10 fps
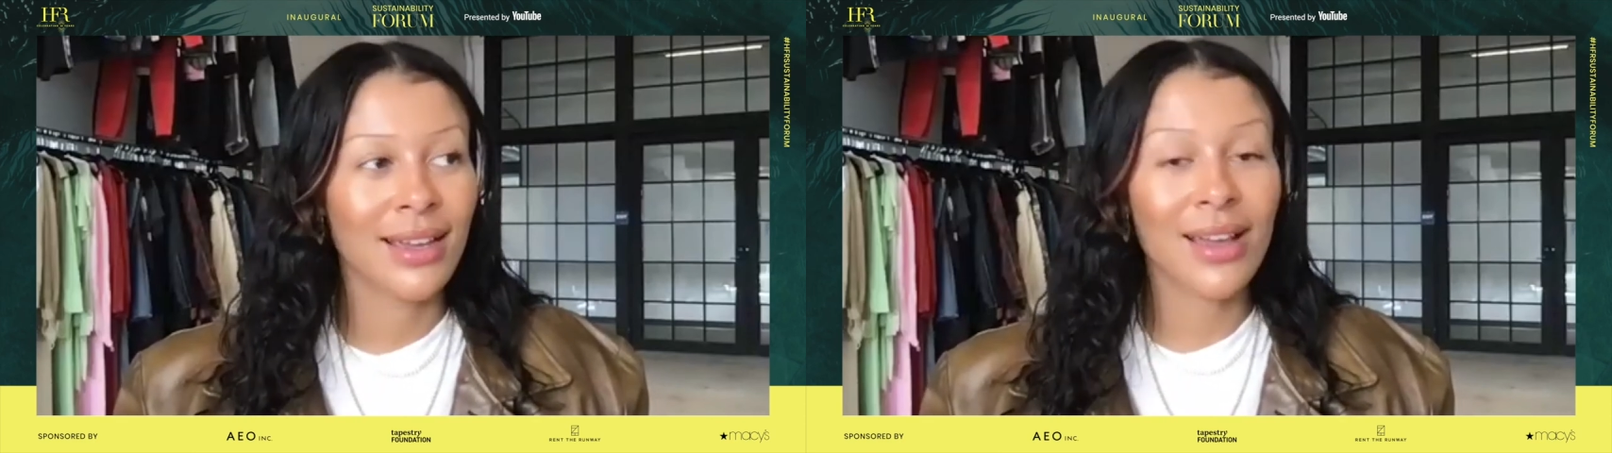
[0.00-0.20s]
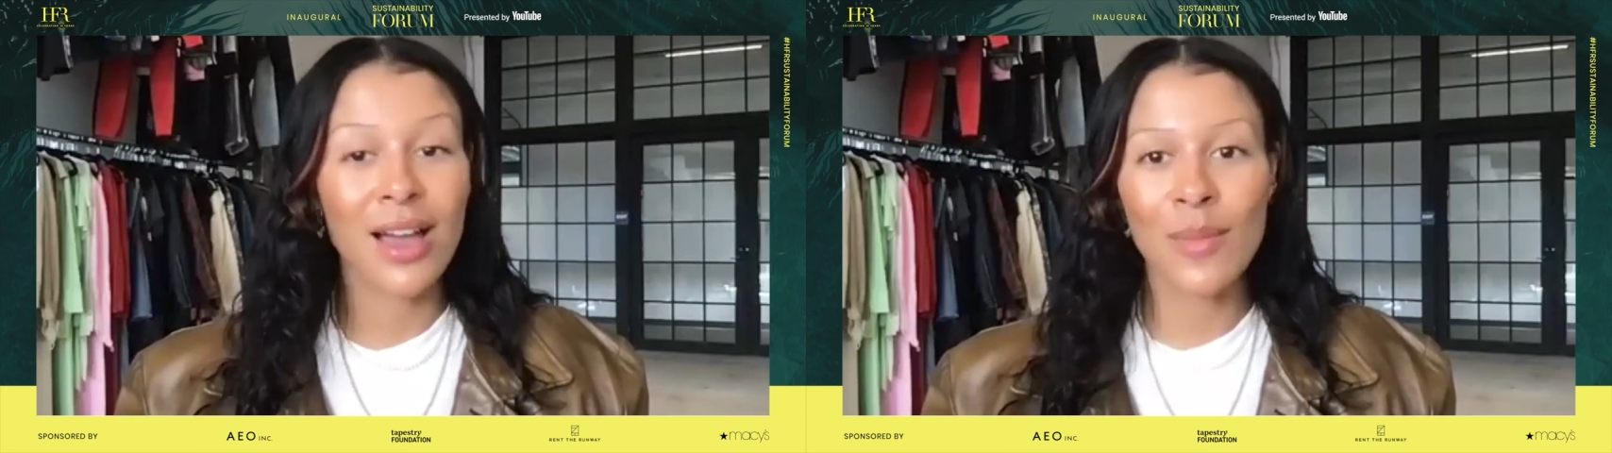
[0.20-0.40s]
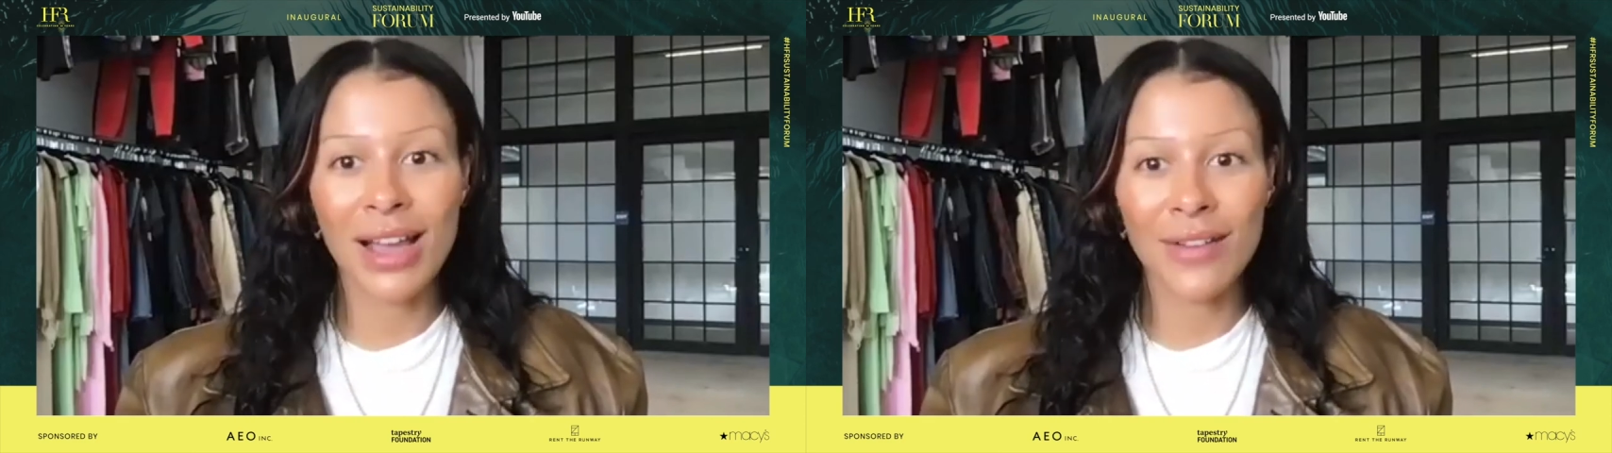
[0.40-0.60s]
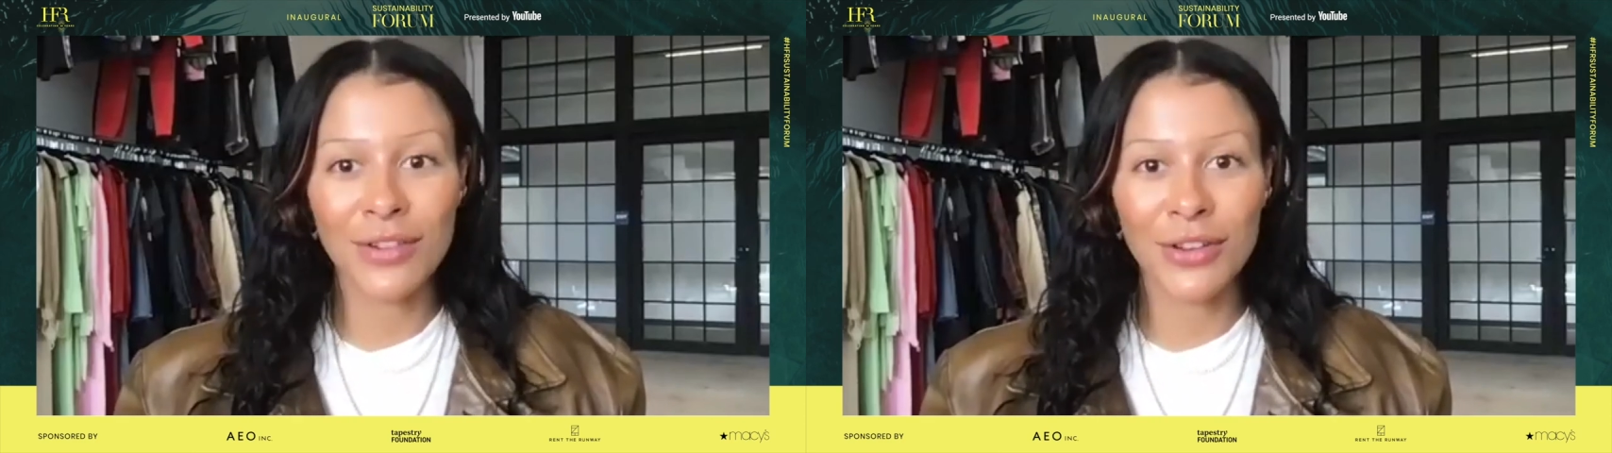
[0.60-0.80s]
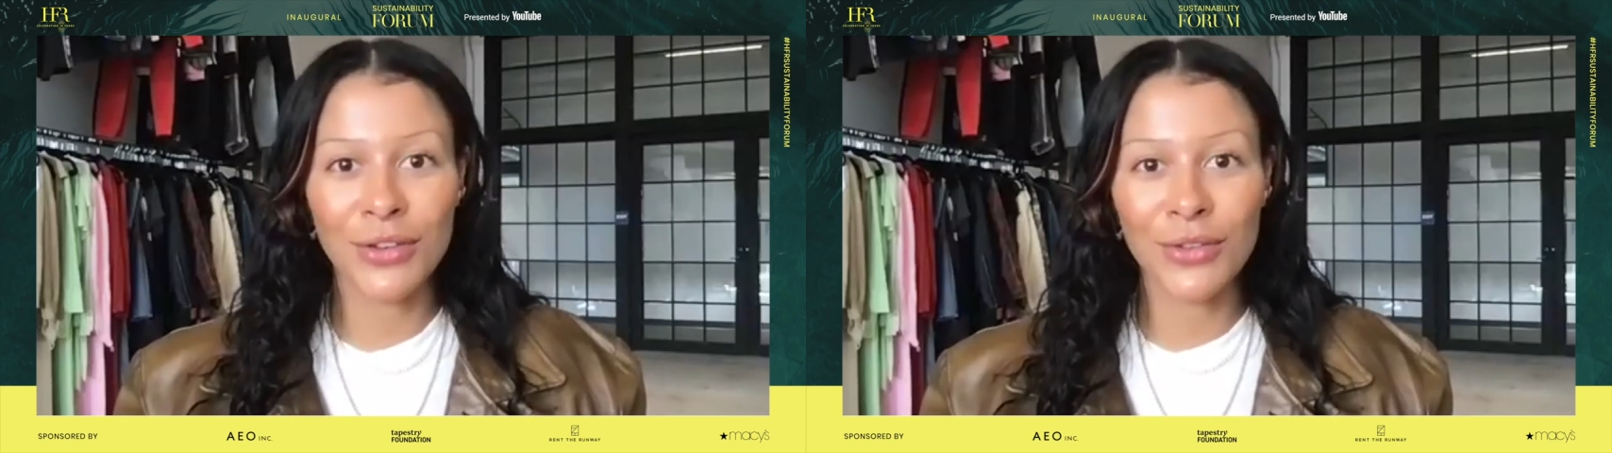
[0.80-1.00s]
come
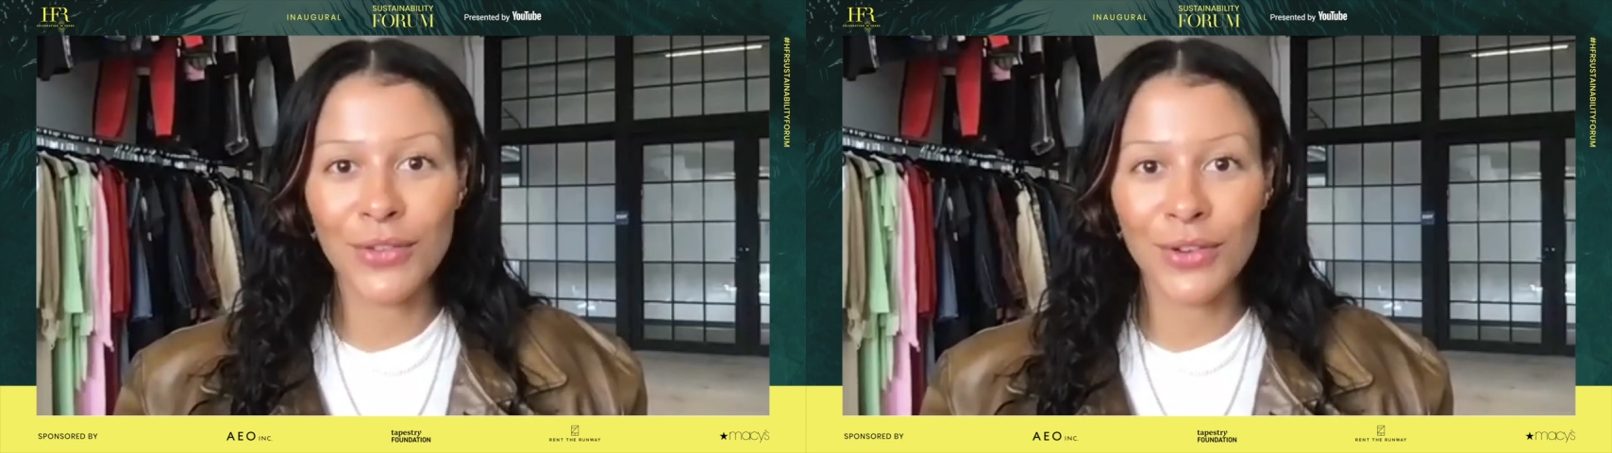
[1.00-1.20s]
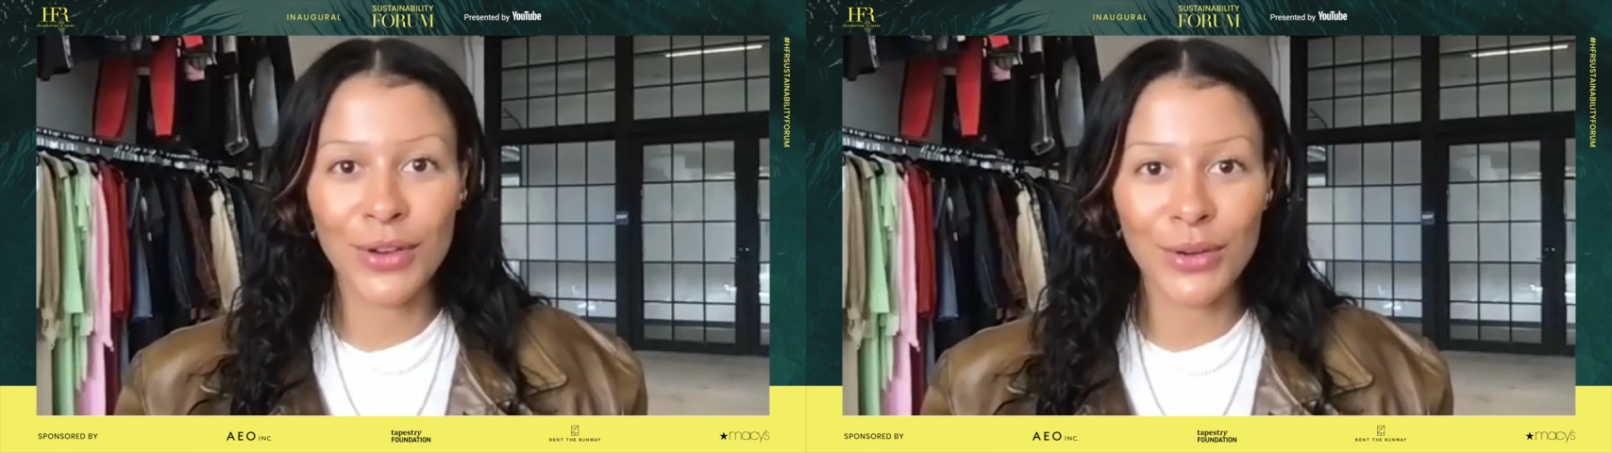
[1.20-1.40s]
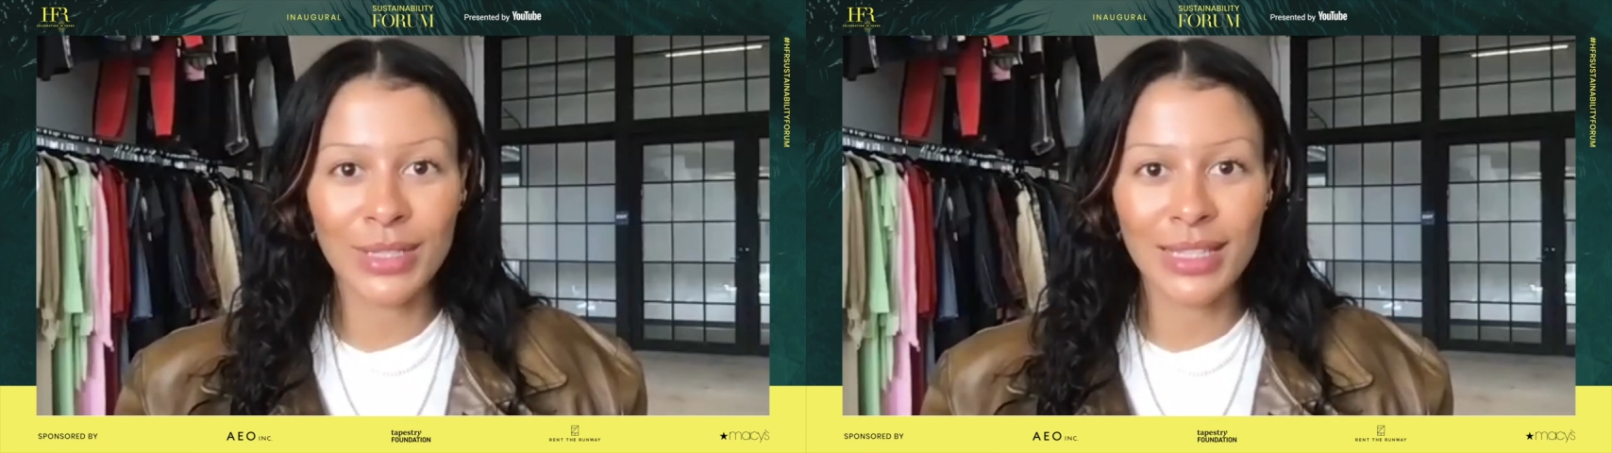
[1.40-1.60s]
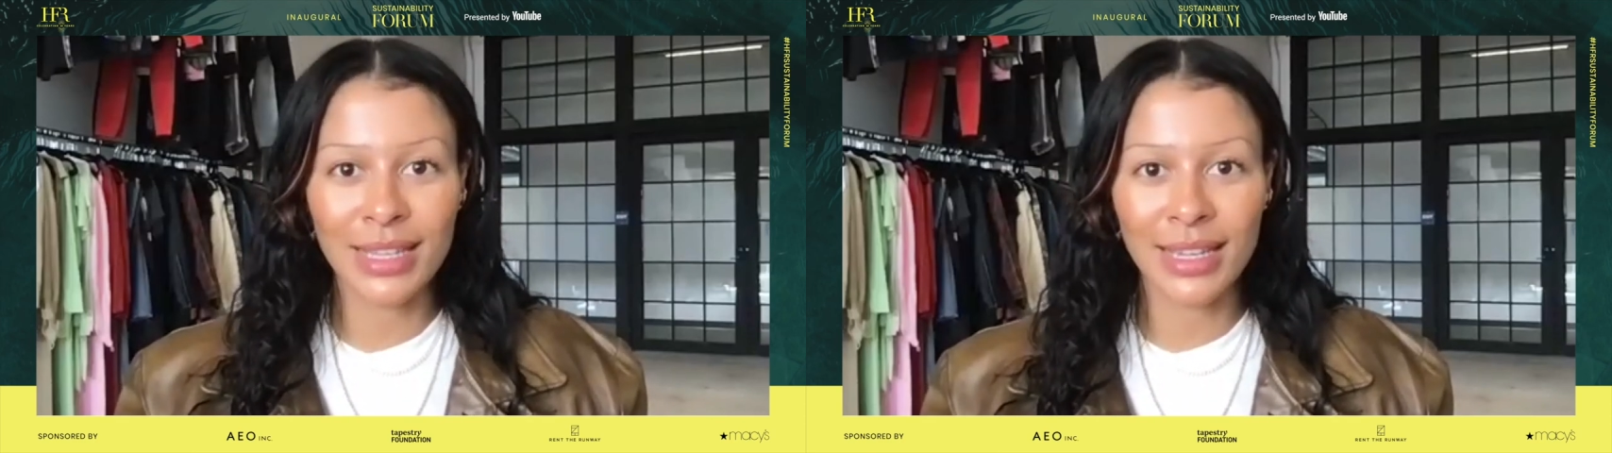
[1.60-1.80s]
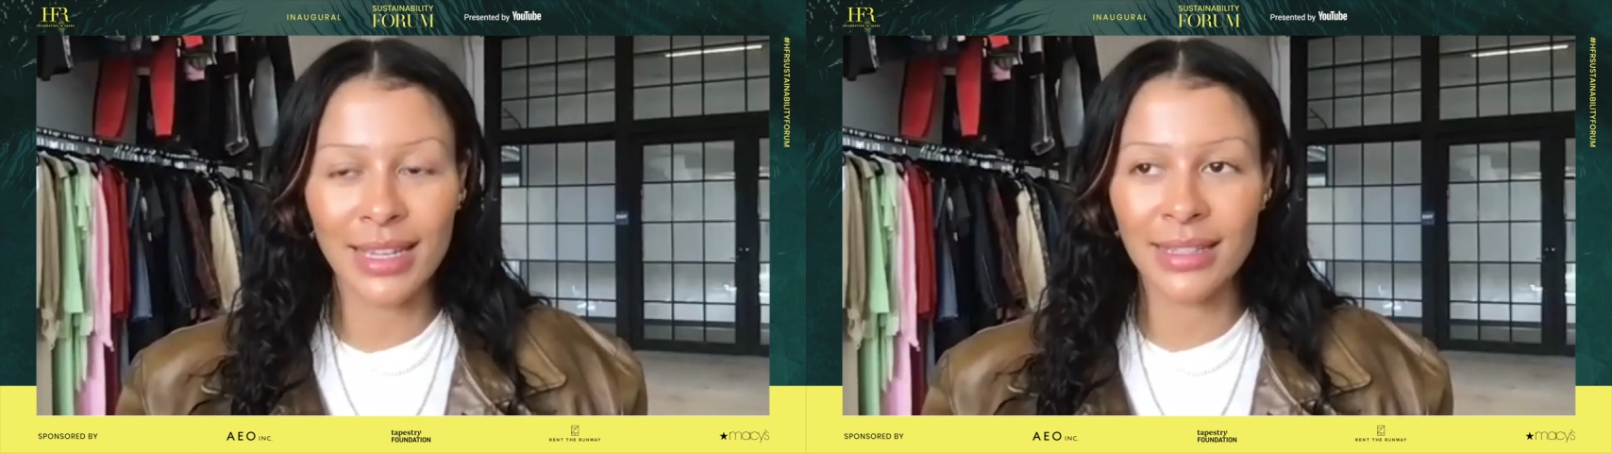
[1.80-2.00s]
after you for those
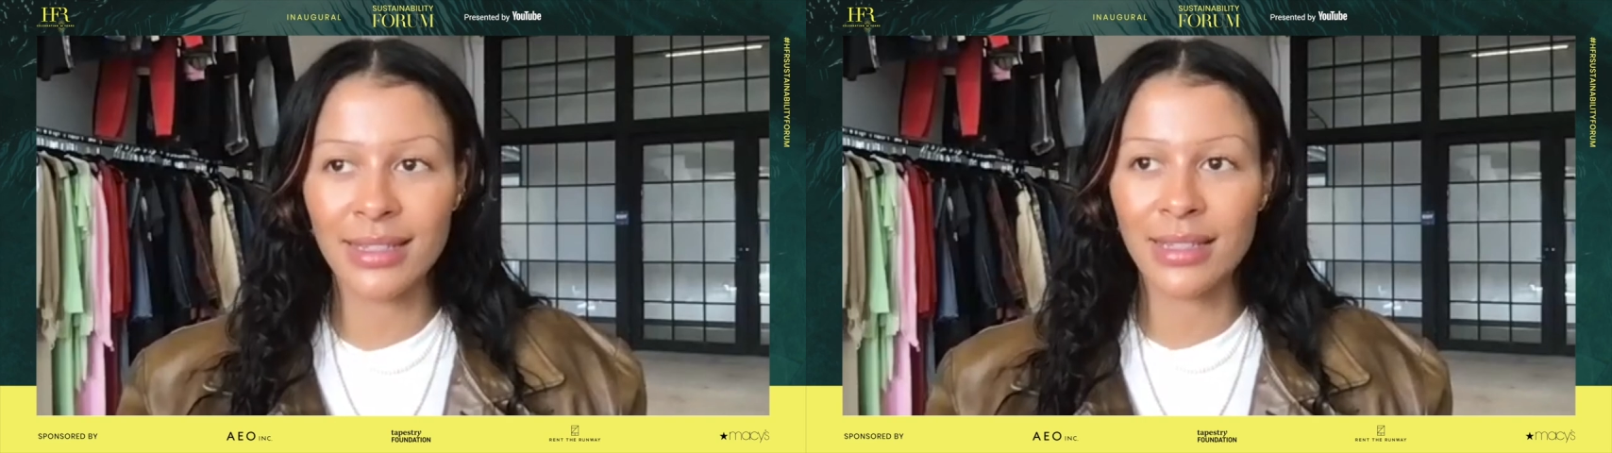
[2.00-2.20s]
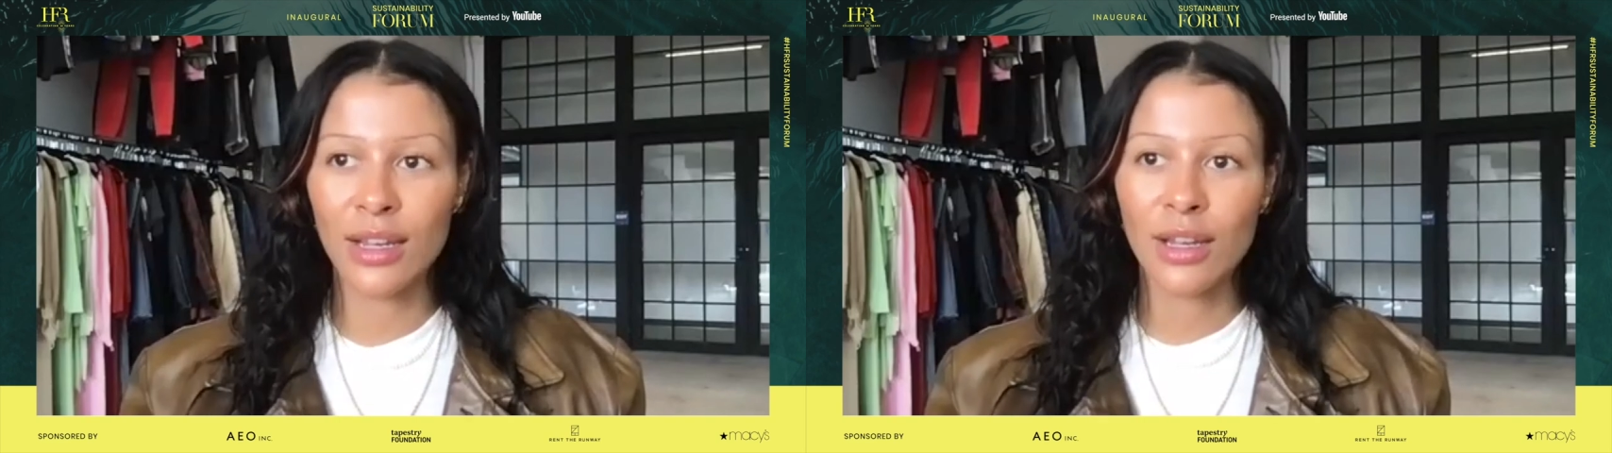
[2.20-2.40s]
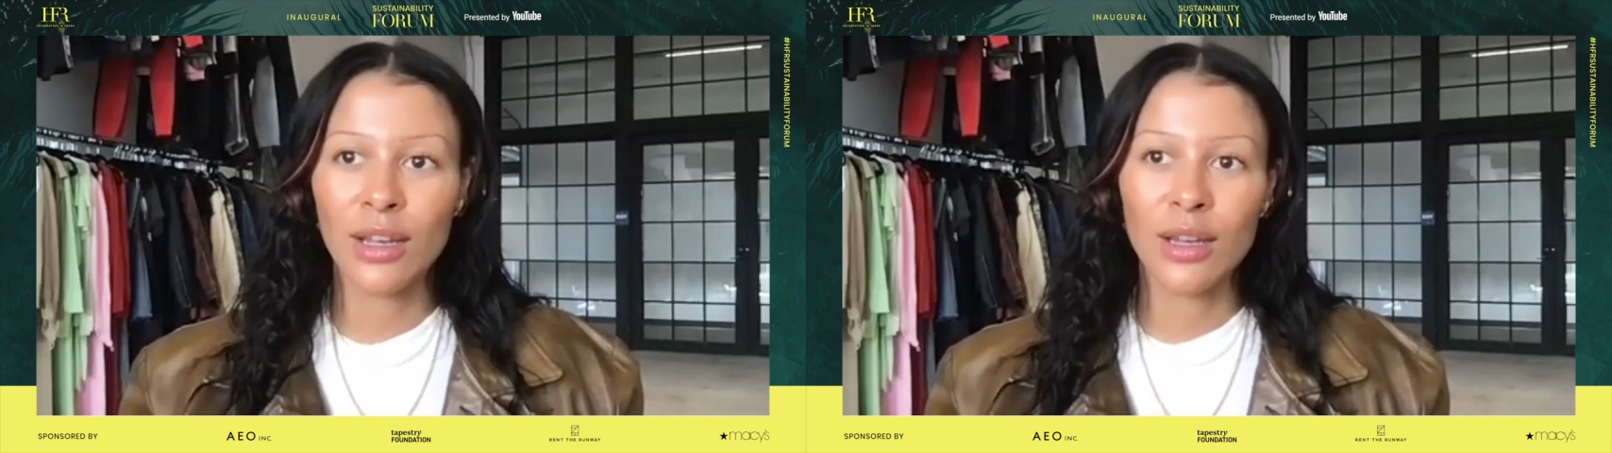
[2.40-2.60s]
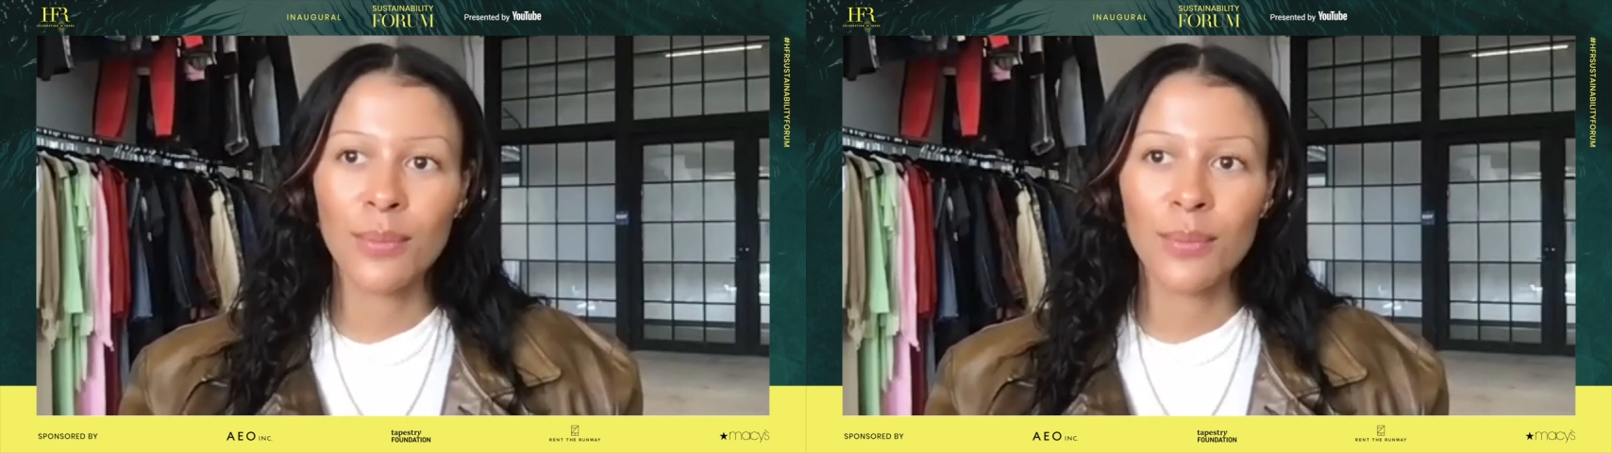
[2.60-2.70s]
things